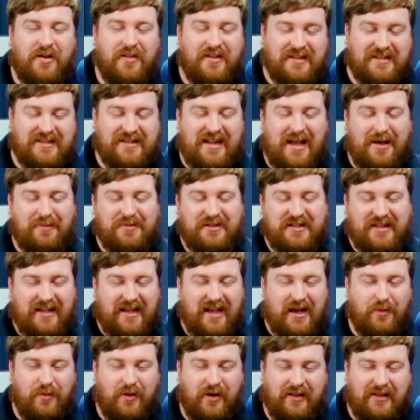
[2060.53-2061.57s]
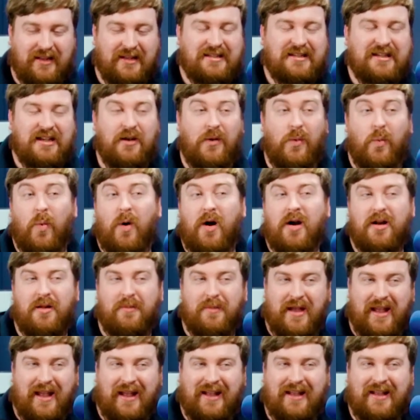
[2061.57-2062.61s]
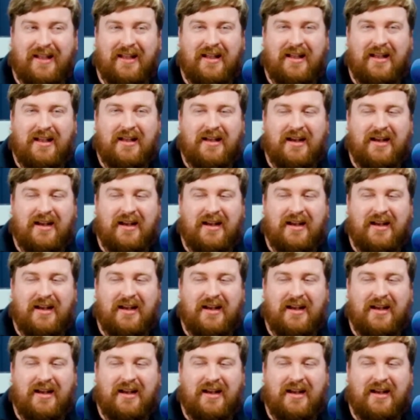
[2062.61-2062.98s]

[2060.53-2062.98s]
are the steps to get where, let's say you want to make